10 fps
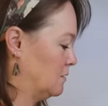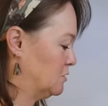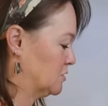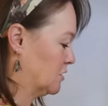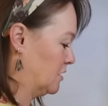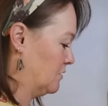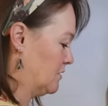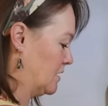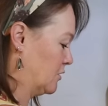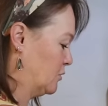I'm just going to give
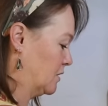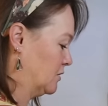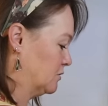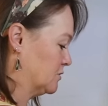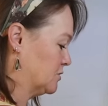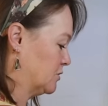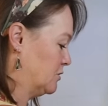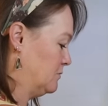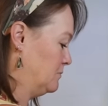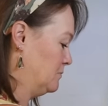that a quick little stir,
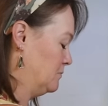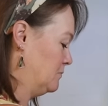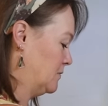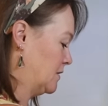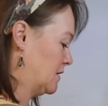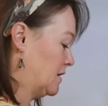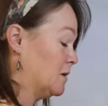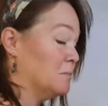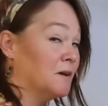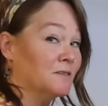
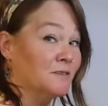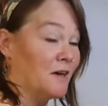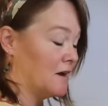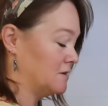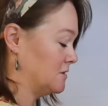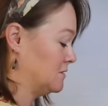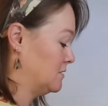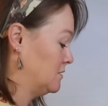kind of mix that